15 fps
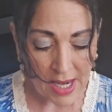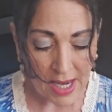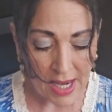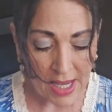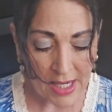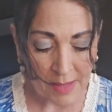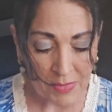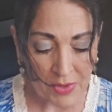
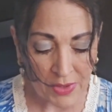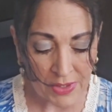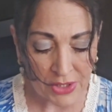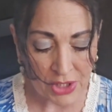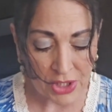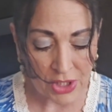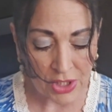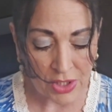and I'm going
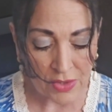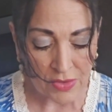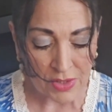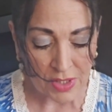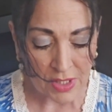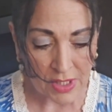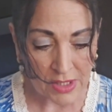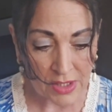to use
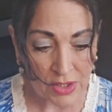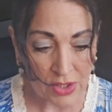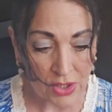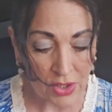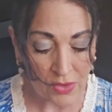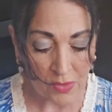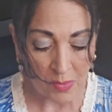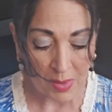this
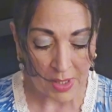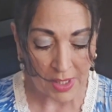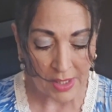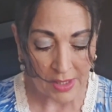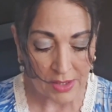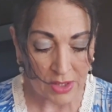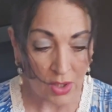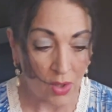
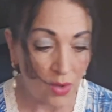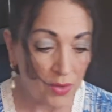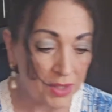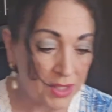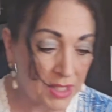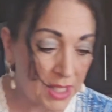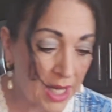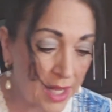toothpick to hold
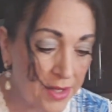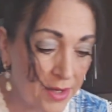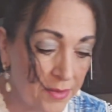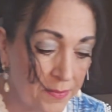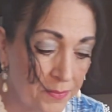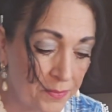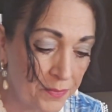it together.